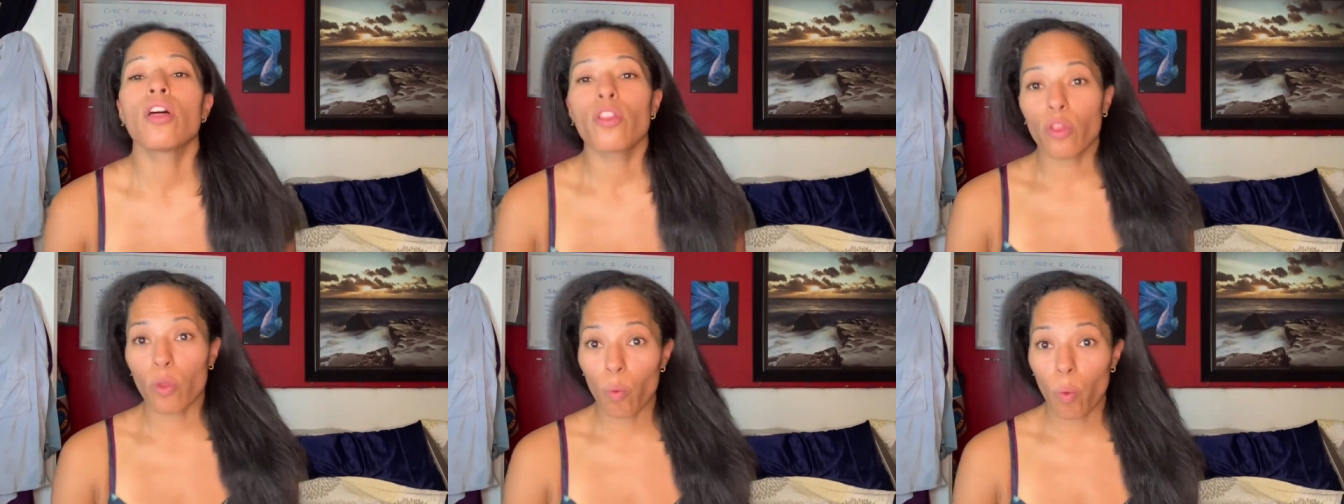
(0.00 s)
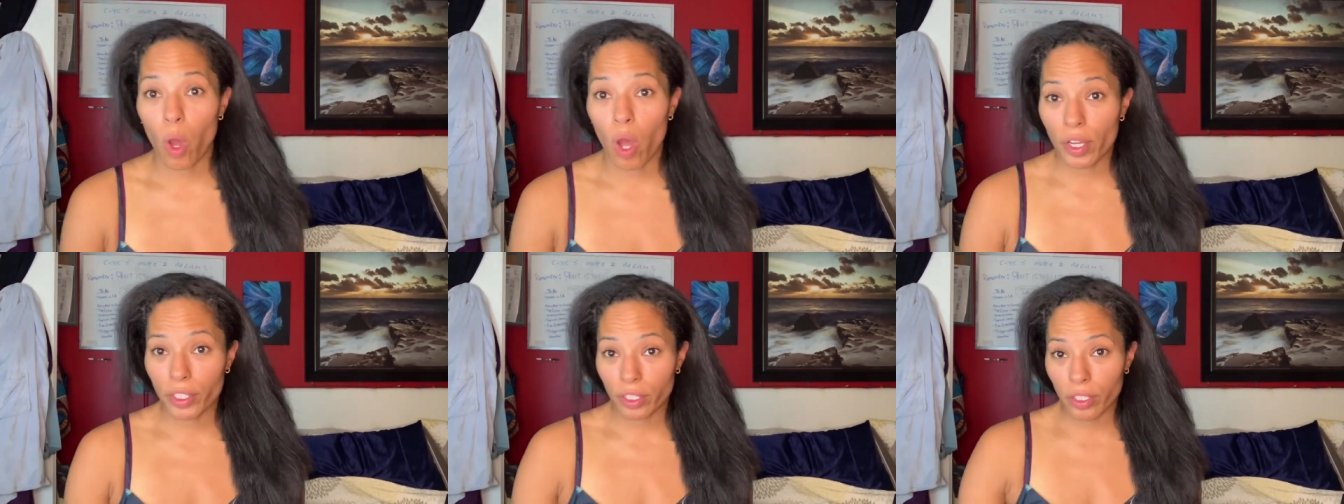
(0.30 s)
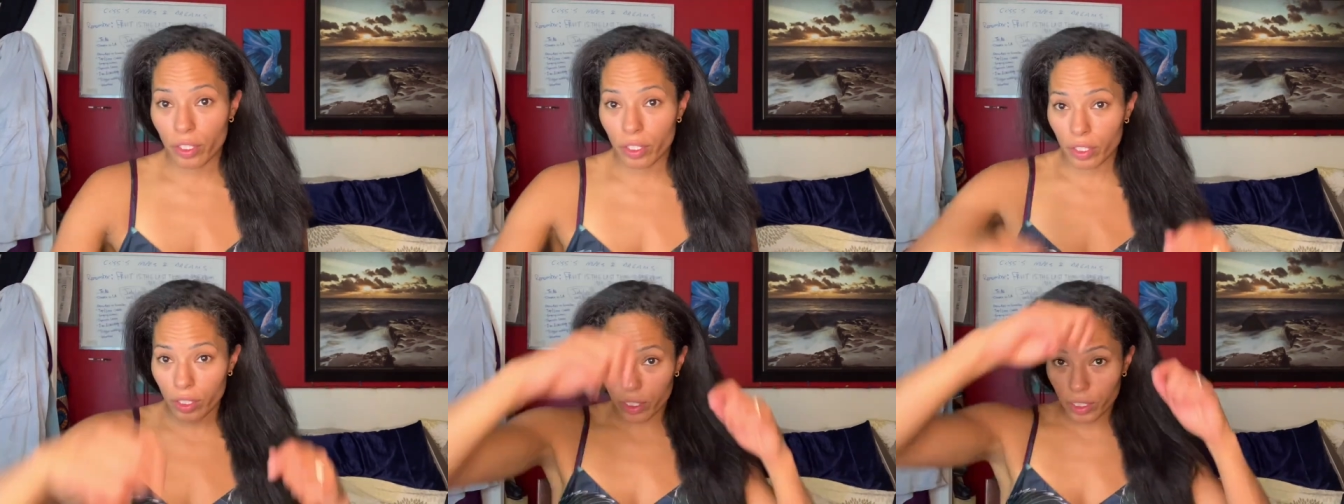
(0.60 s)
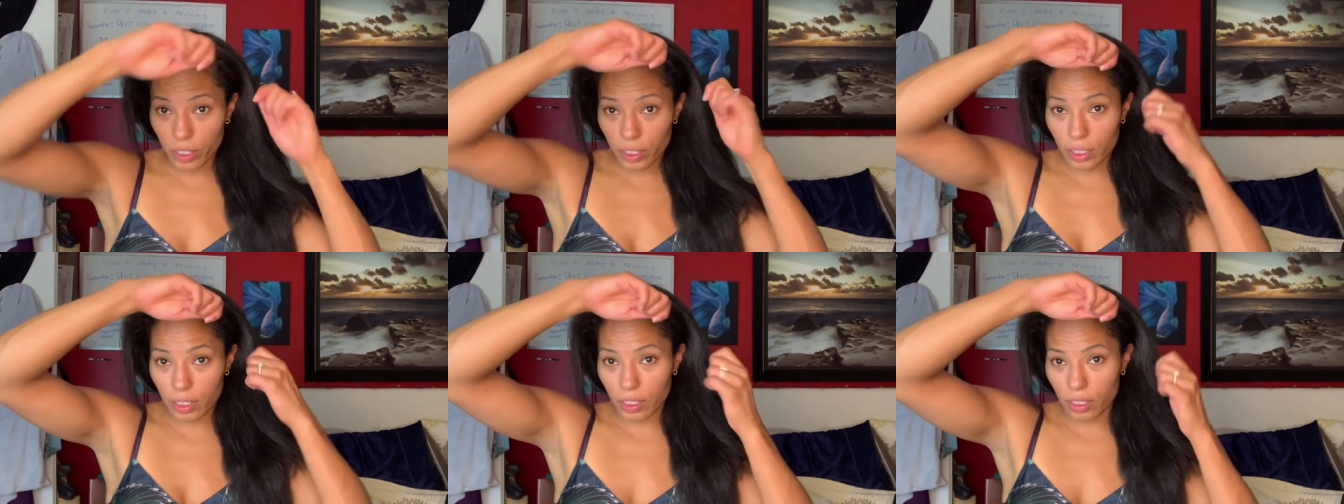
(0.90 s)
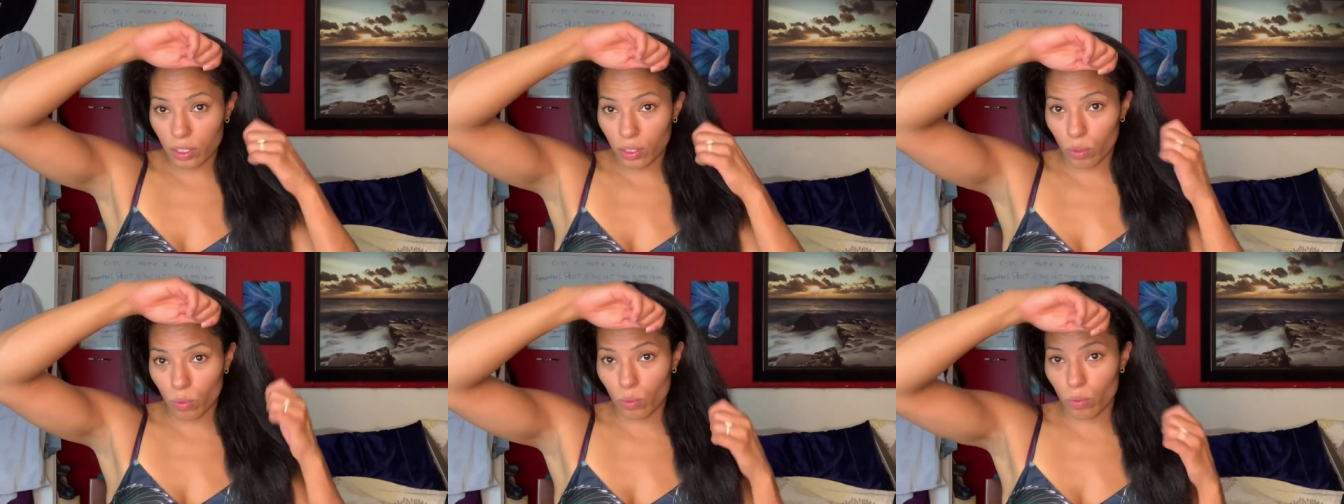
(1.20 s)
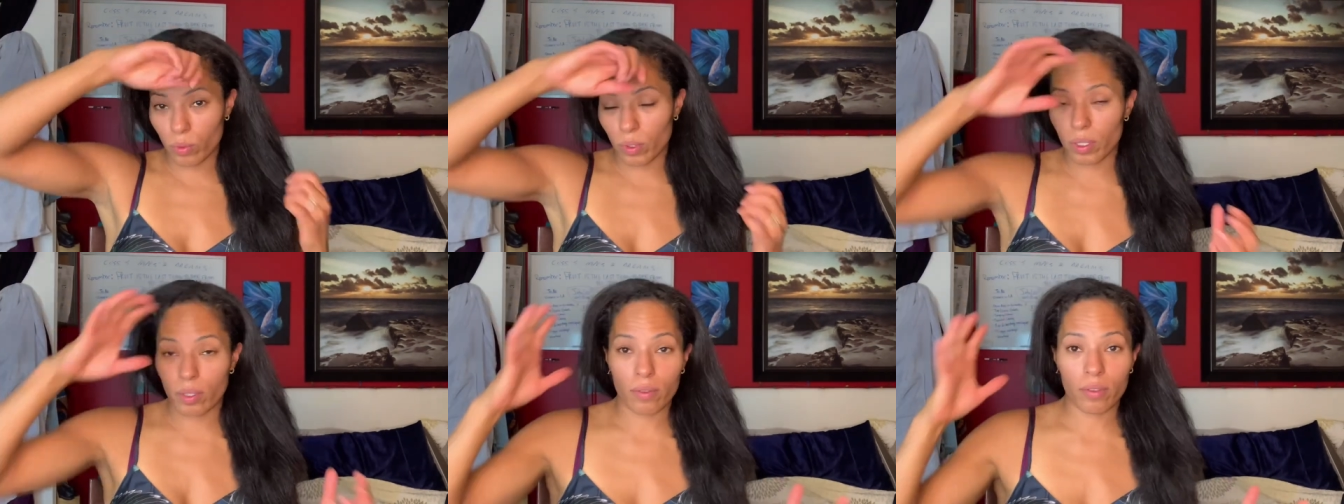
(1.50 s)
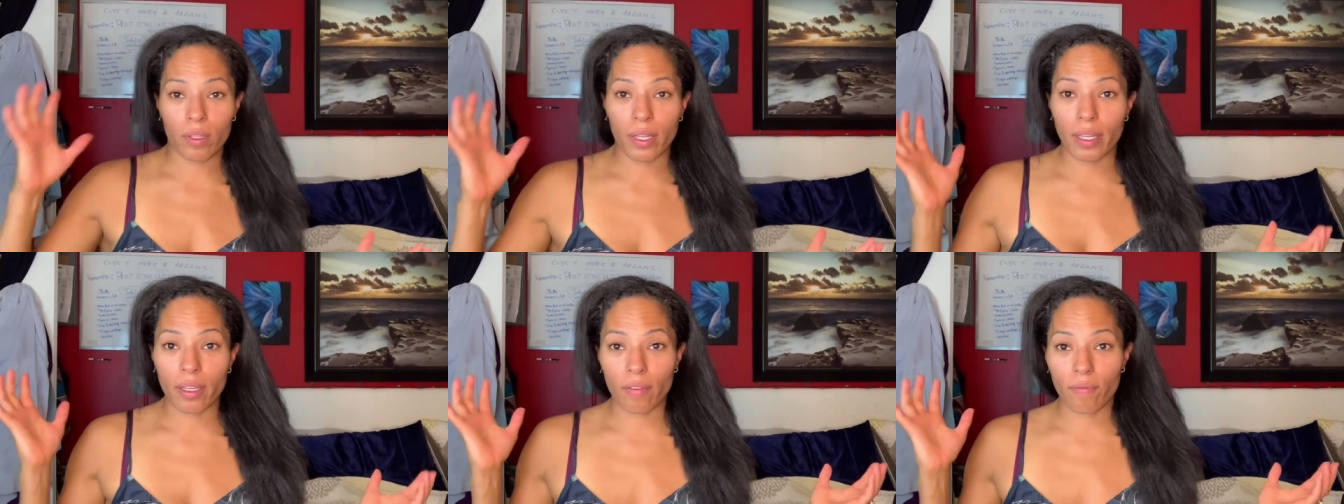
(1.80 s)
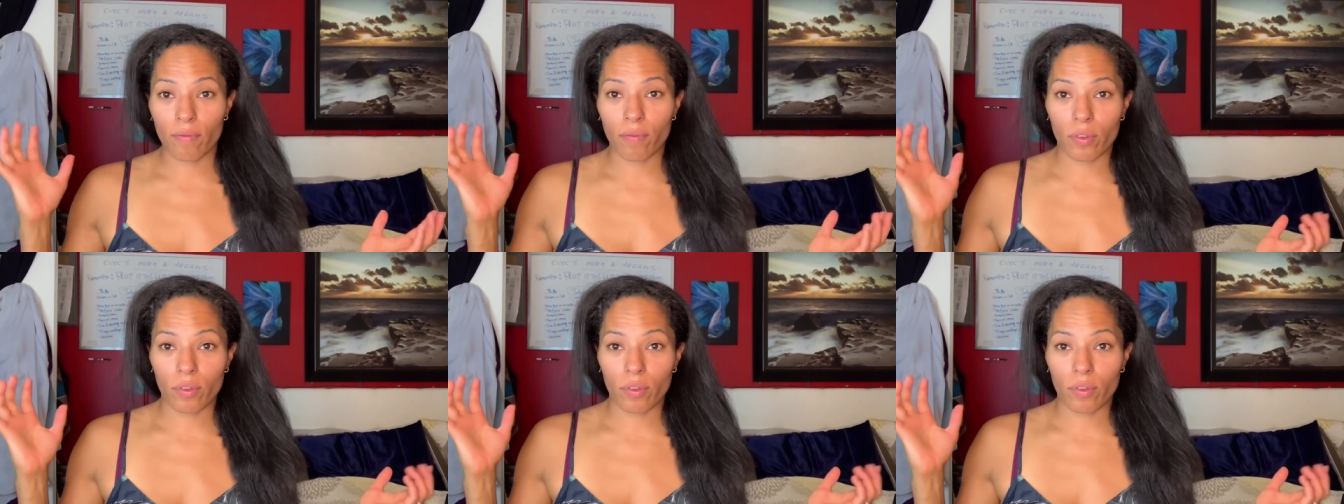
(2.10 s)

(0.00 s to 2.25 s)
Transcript: The wand curlers and do a like